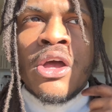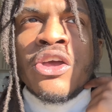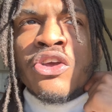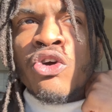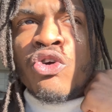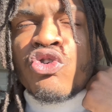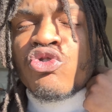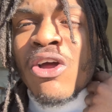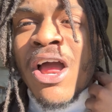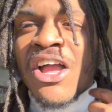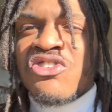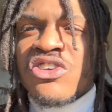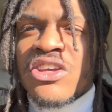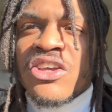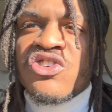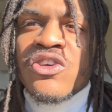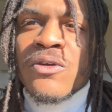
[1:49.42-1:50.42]
your
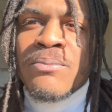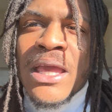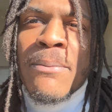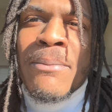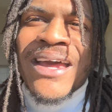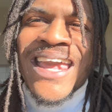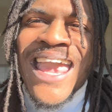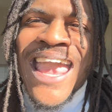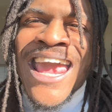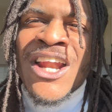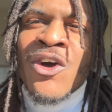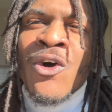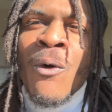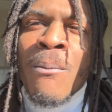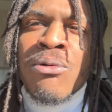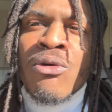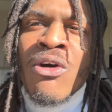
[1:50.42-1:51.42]
strategy should be a
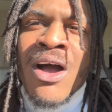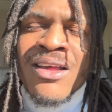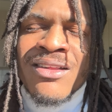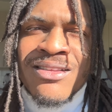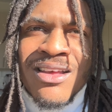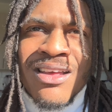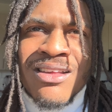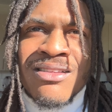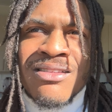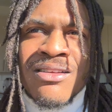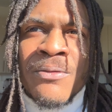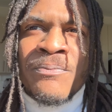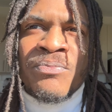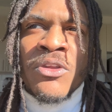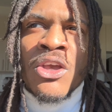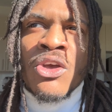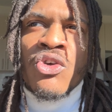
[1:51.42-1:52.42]
mechanical process.
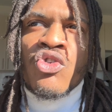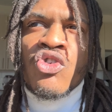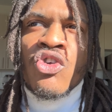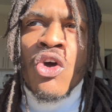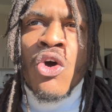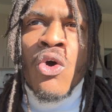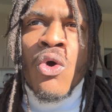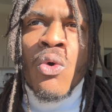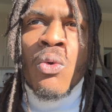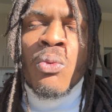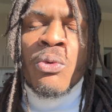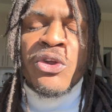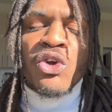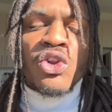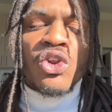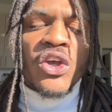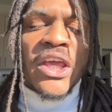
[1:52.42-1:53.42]
So when
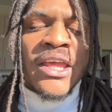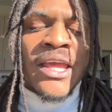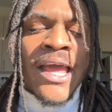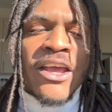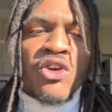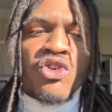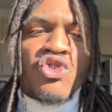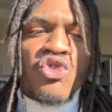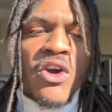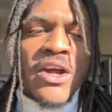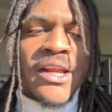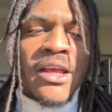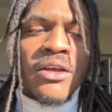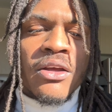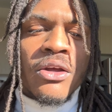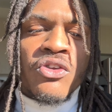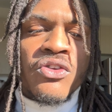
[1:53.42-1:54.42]
you're looking at your
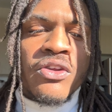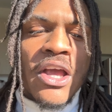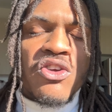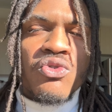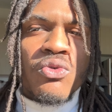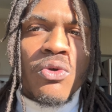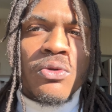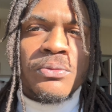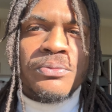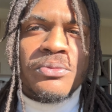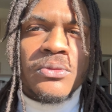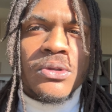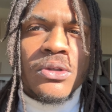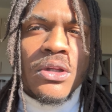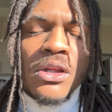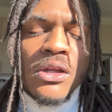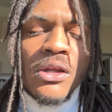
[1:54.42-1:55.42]
trading schedule,
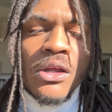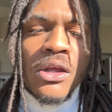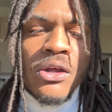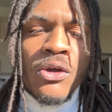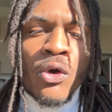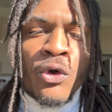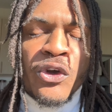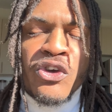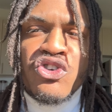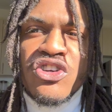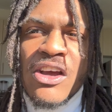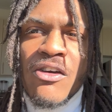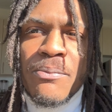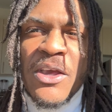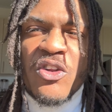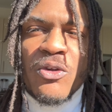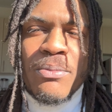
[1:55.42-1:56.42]
or you should
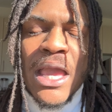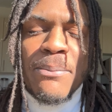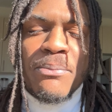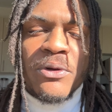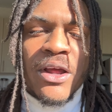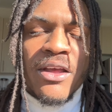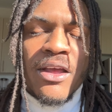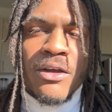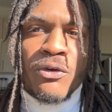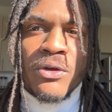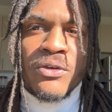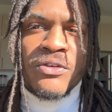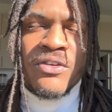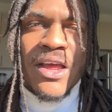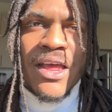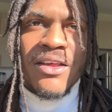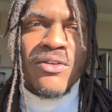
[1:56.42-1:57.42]
have a piece of paper that
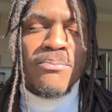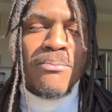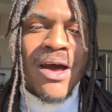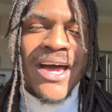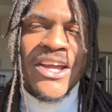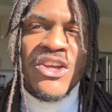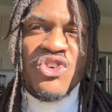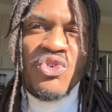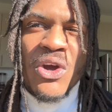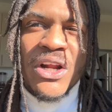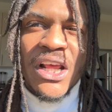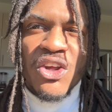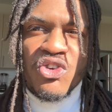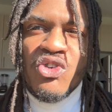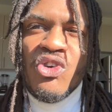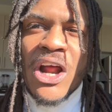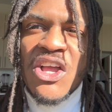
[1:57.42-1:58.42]
says my trading
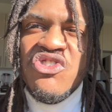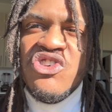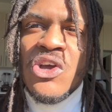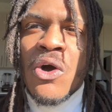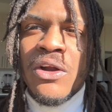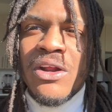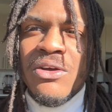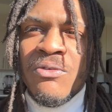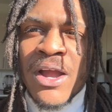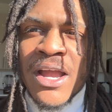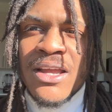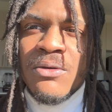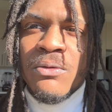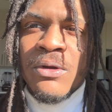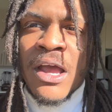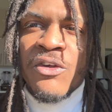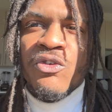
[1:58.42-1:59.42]
strategy on it, right?
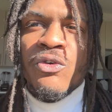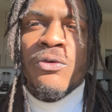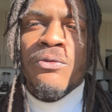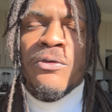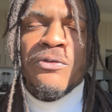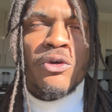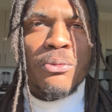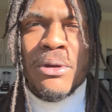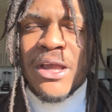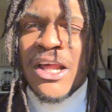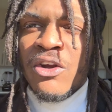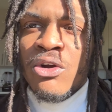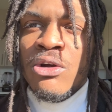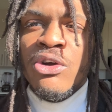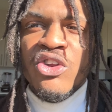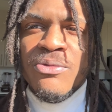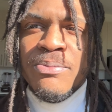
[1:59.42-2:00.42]
If you're a
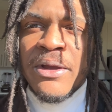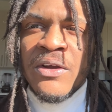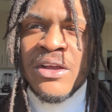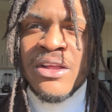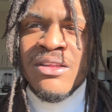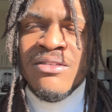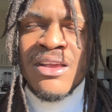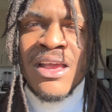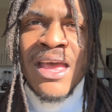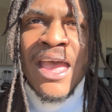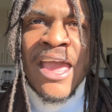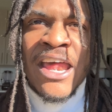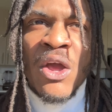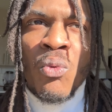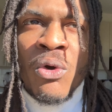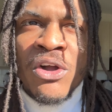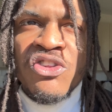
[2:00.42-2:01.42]
beginner or experienced. And
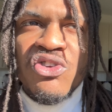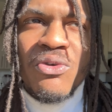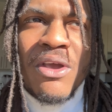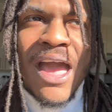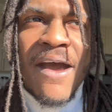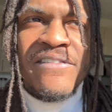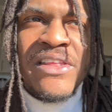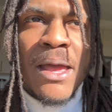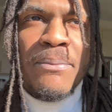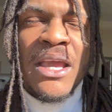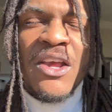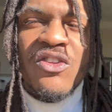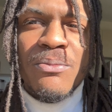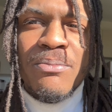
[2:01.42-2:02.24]
then once you have that piece of